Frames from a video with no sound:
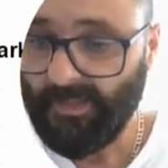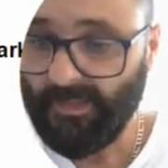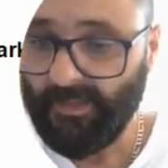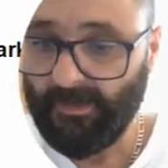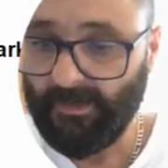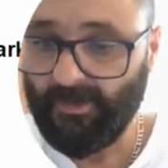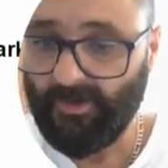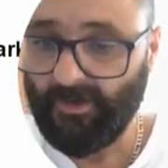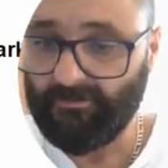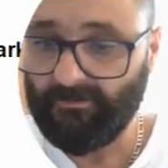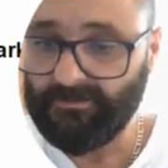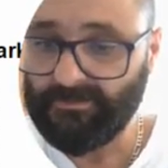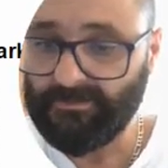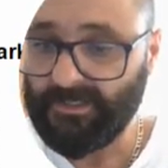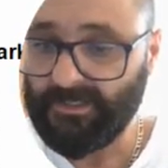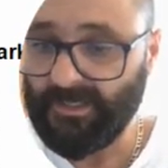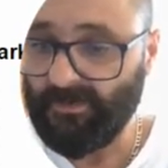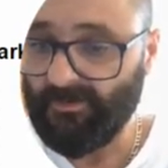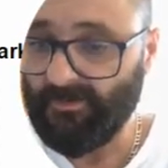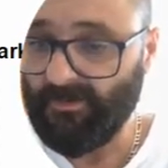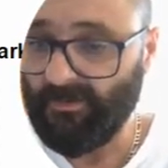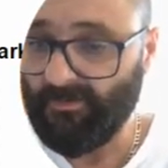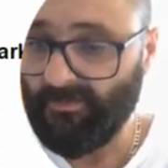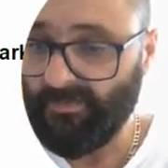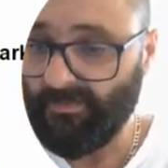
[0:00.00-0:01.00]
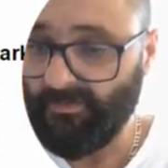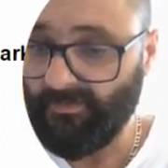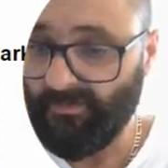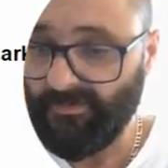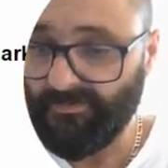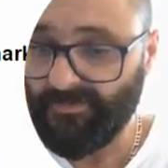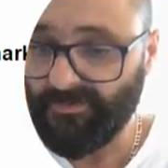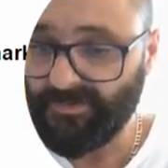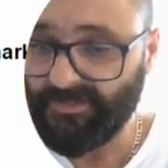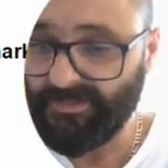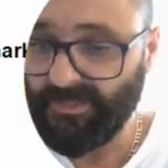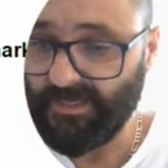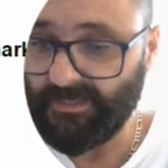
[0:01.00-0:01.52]
current to go up. We've
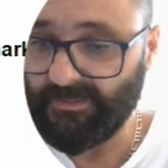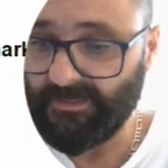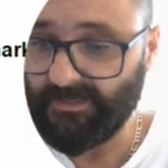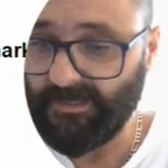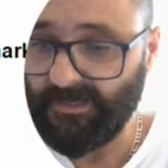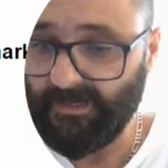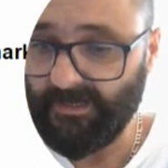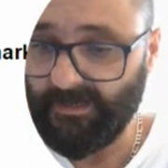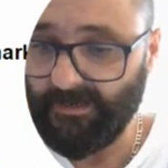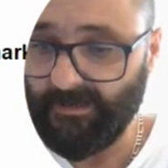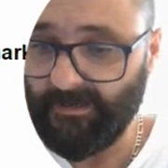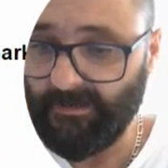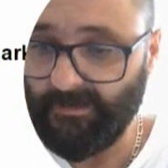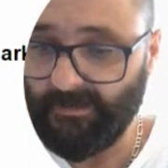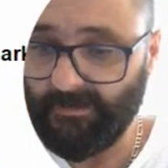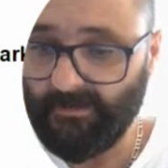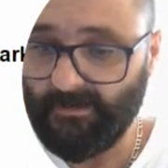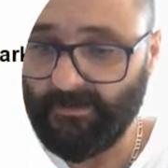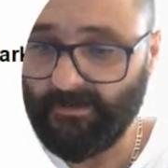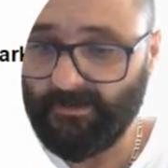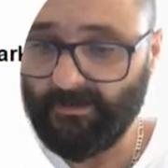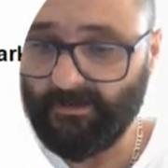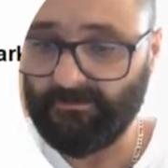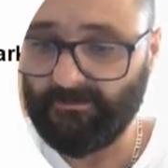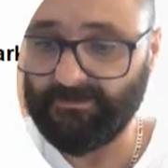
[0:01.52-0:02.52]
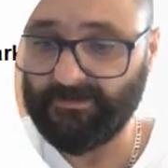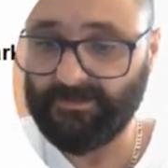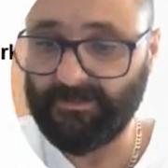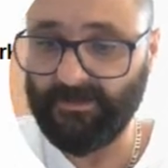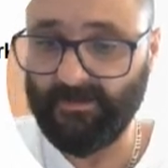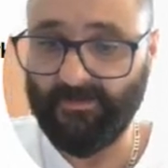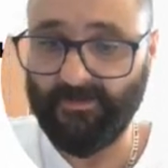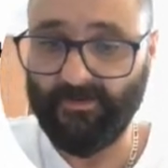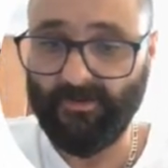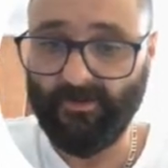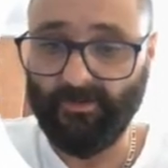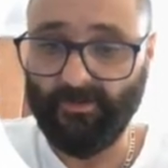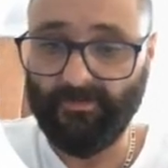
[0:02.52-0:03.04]
just said here, current's
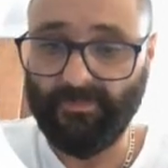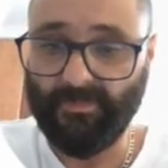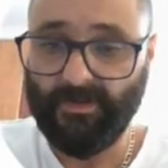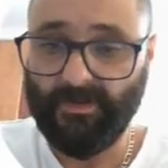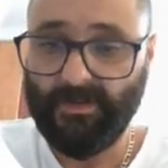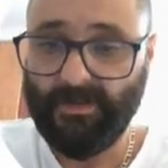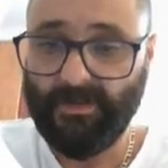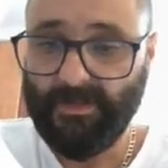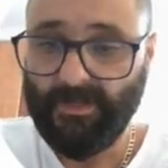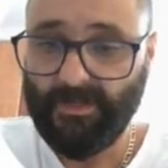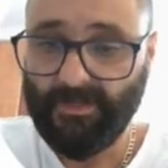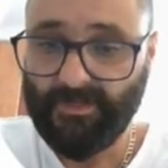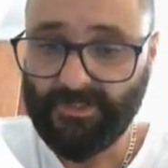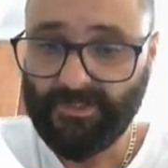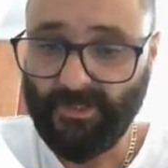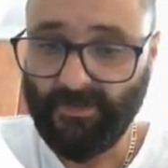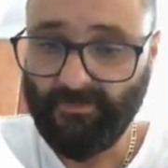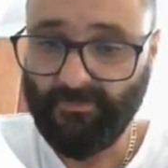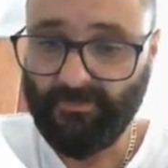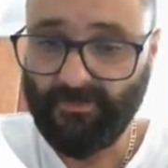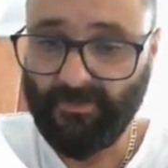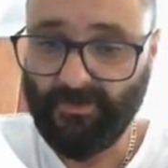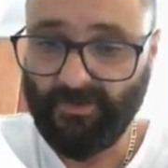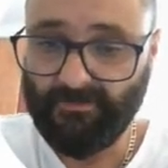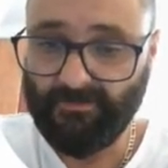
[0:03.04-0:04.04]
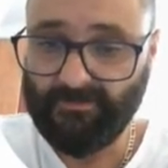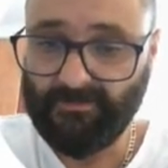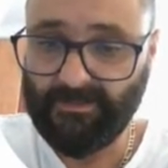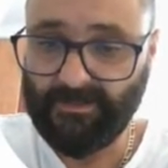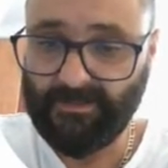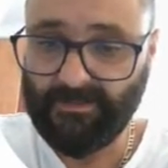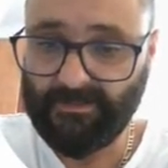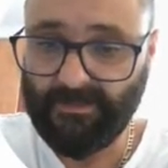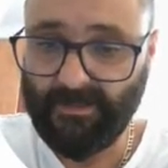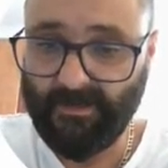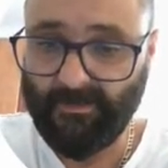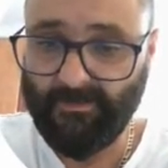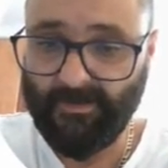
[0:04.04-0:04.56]
going up. So if current
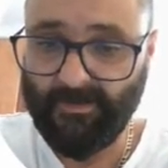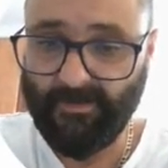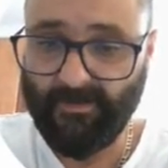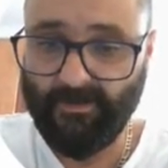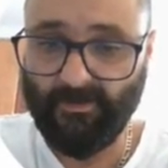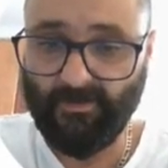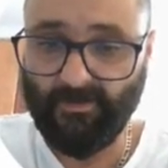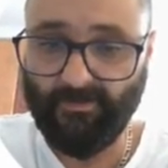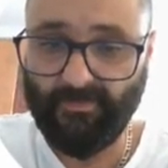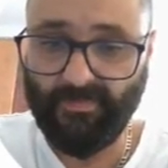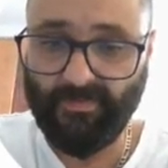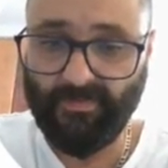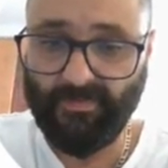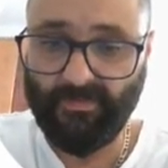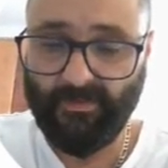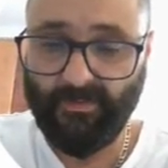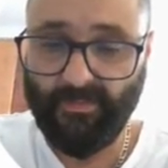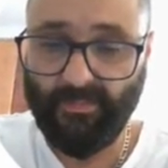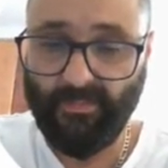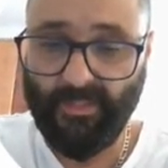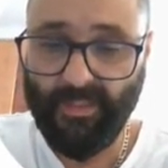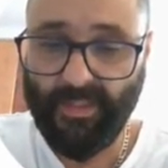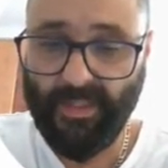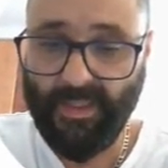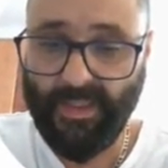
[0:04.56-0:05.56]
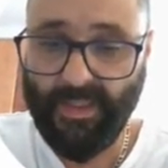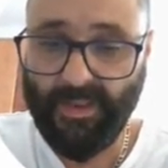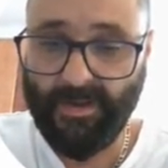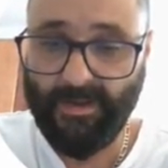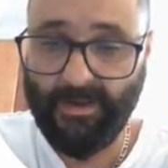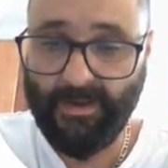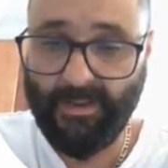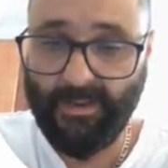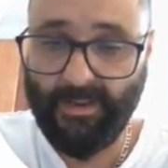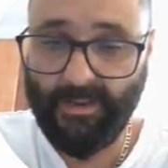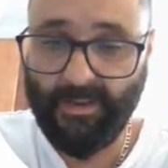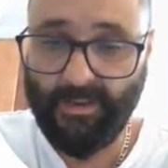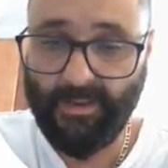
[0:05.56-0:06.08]
is going up,
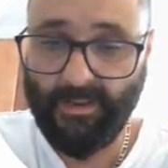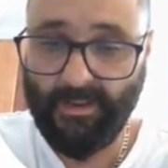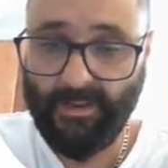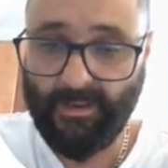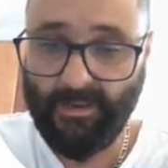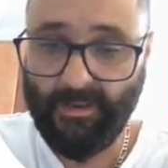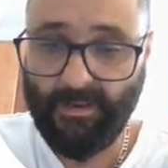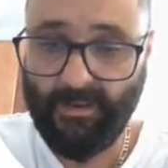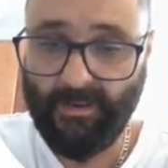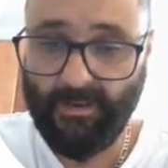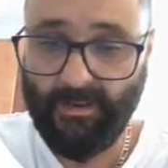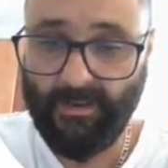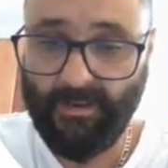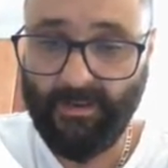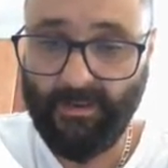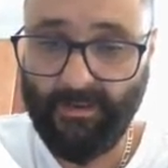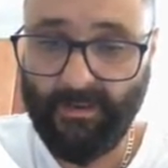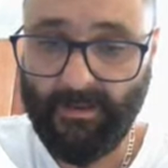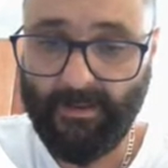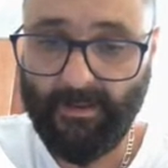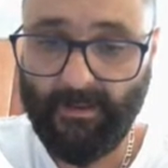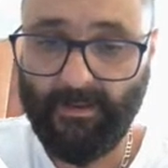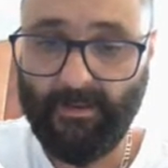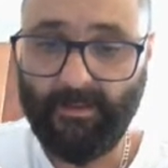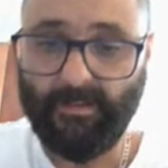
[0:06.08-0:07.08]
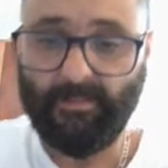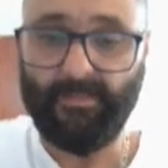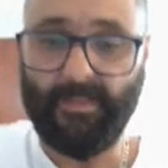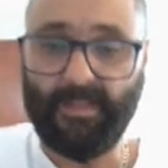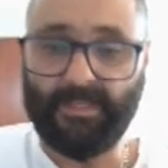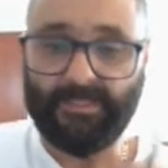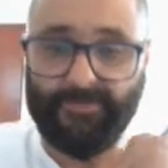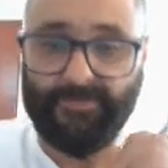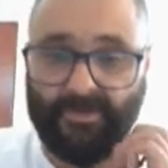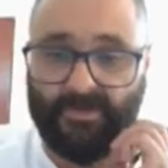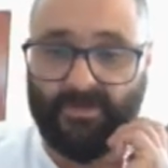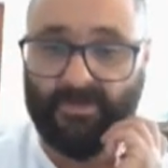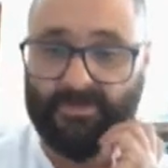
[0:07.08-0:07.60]
then that's
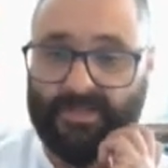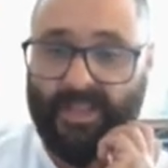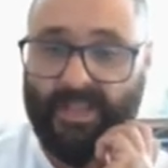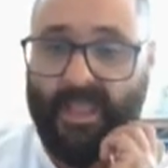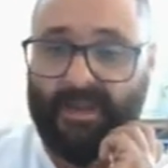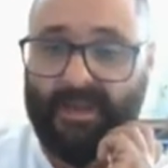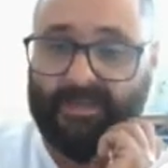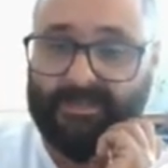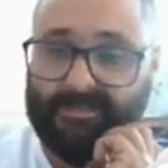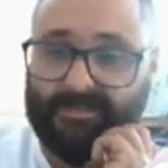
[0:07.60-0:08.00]
because N is